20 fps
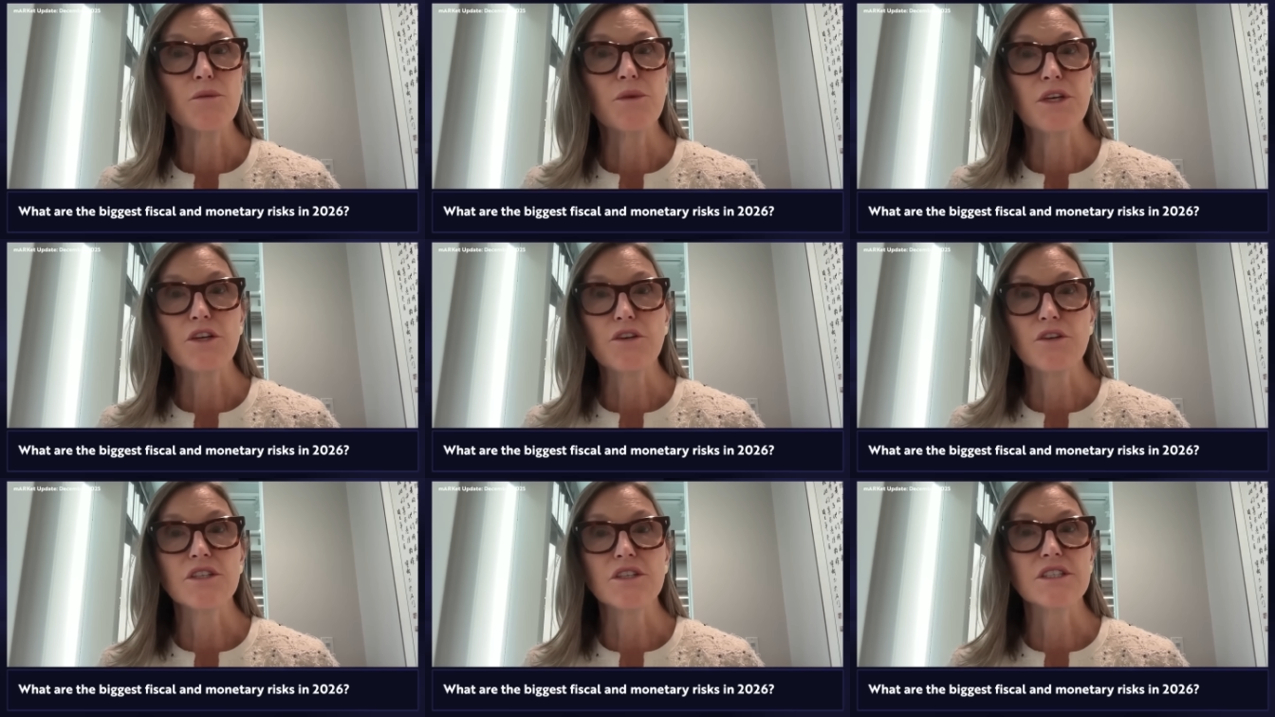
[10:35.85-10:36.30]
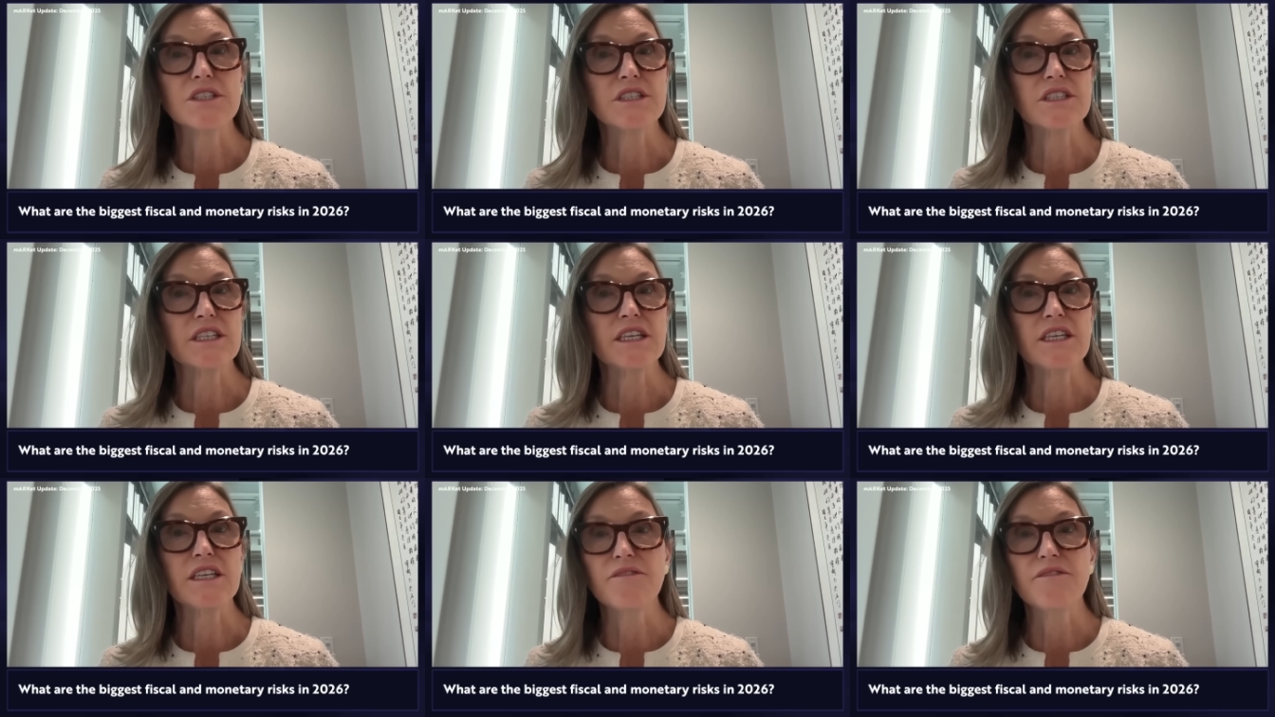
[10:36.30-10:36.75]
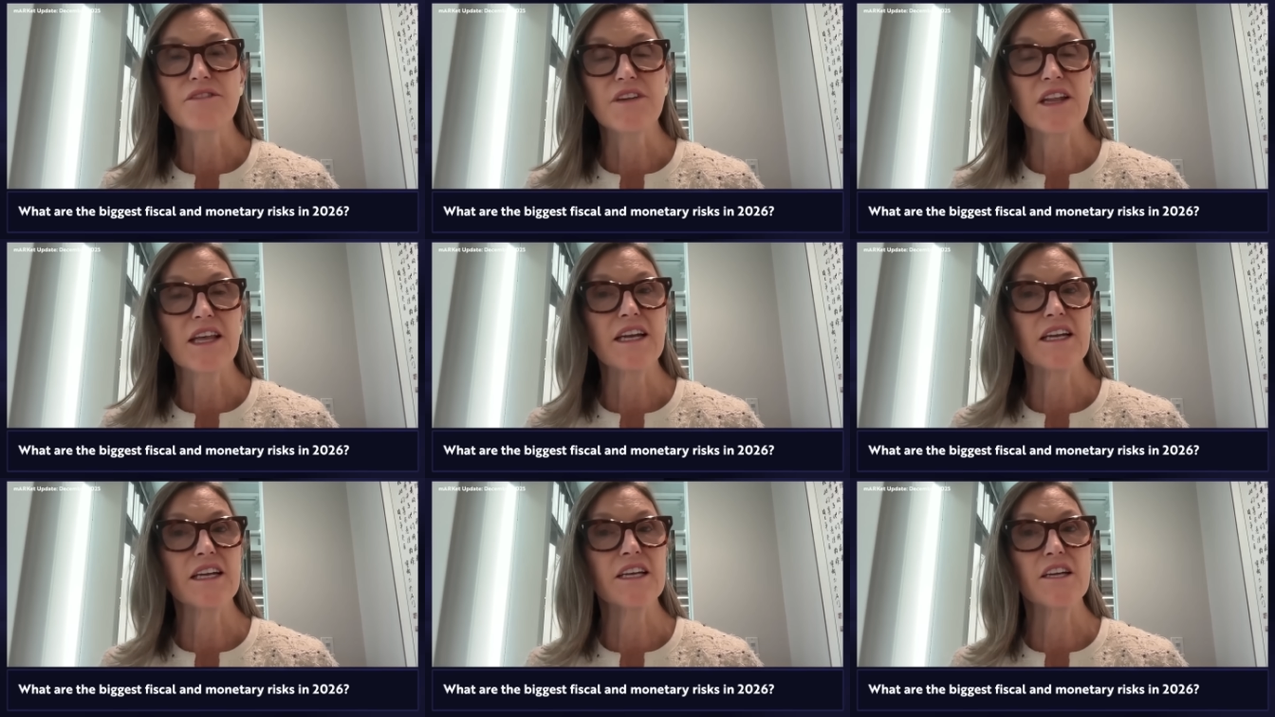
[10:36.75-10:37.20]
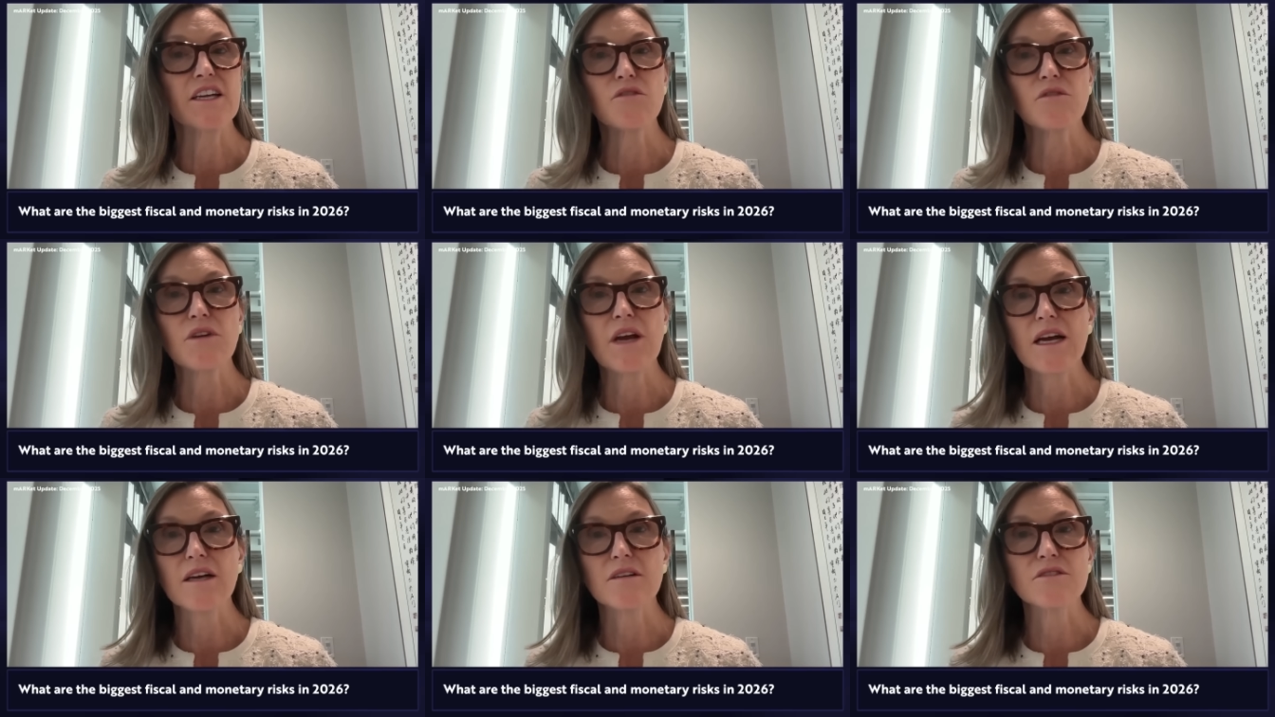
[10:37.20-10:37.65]
could see flailing
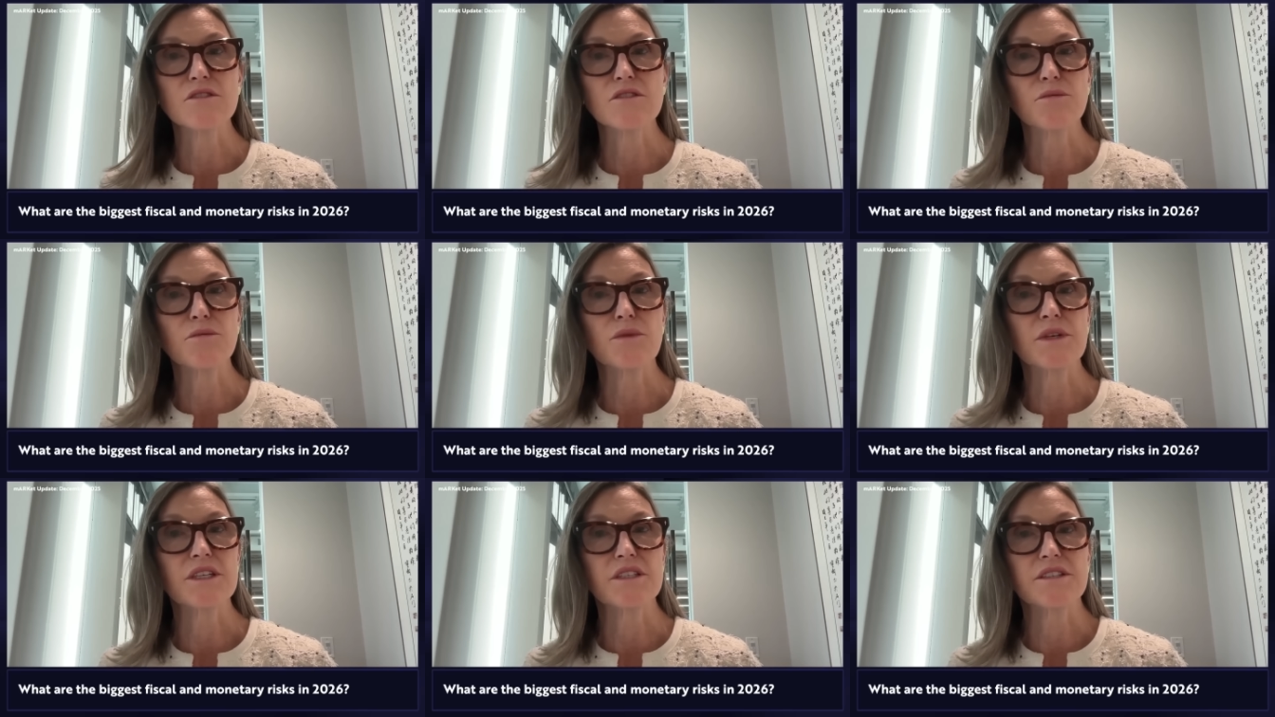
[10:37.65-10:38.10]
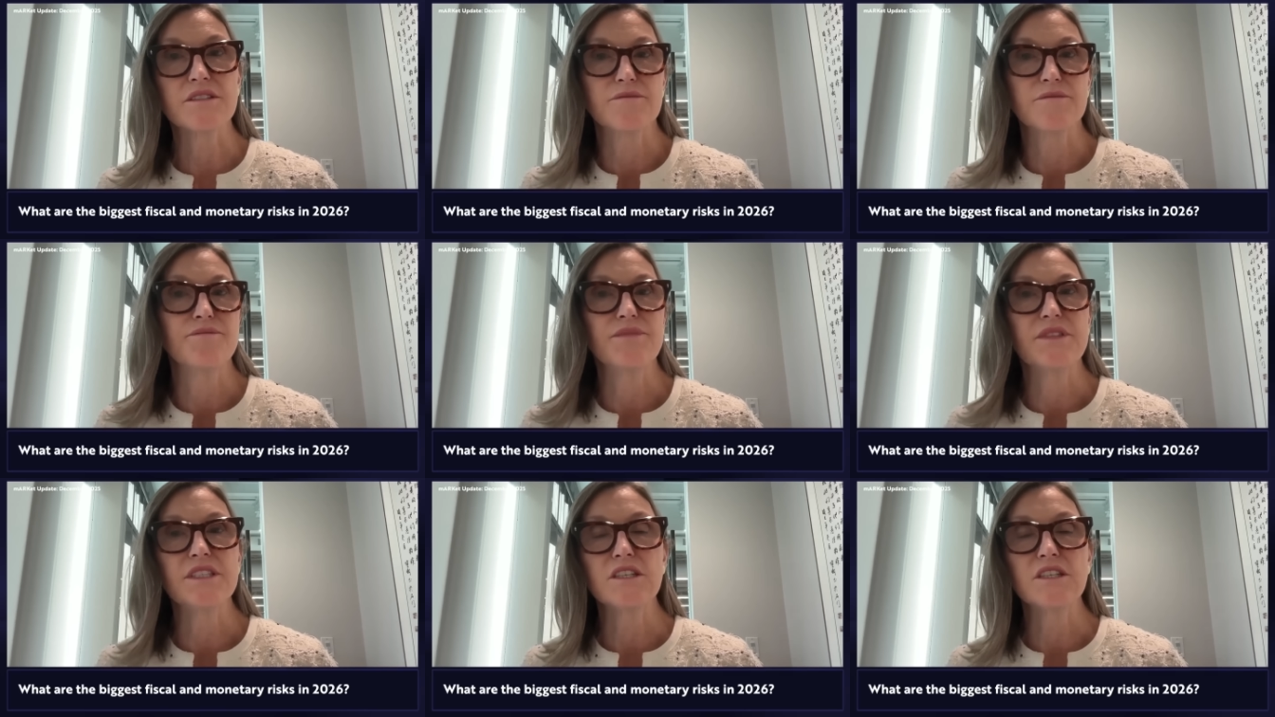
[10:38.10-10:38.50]
around with,